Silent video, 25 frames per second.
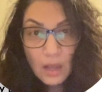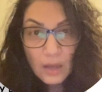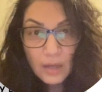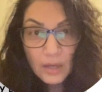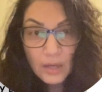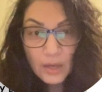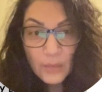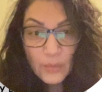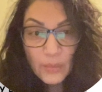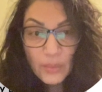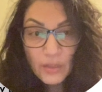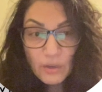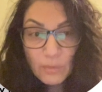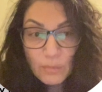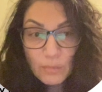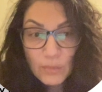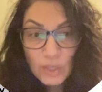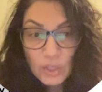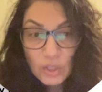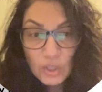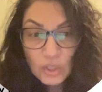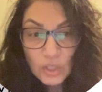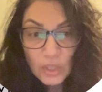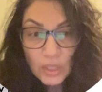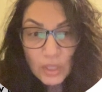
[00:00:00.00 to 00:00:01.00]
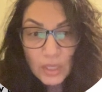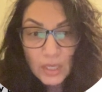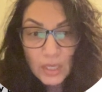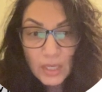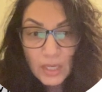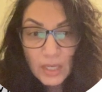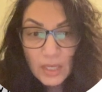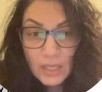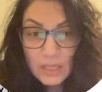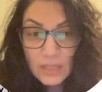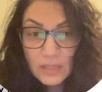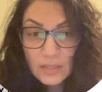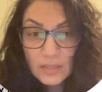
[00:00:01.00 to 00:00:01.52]
Now, their mission
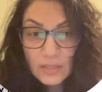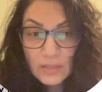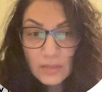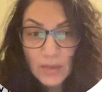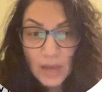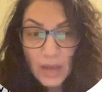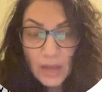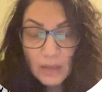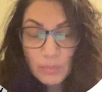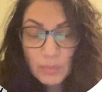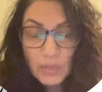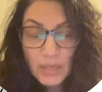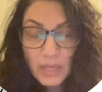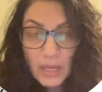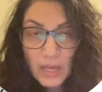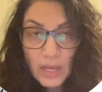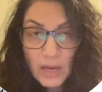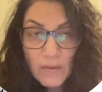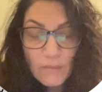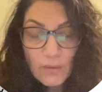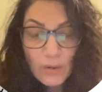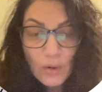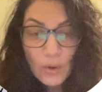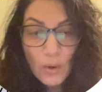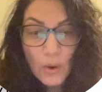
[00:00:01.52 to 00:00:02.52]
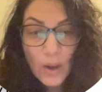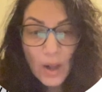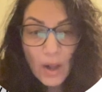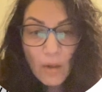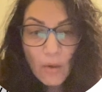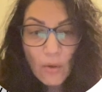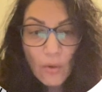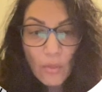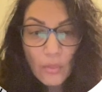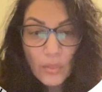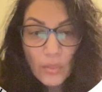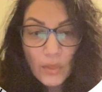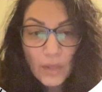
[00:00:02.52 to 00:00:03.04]
is that behavioral
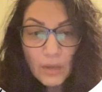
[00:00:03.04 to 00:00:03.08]
health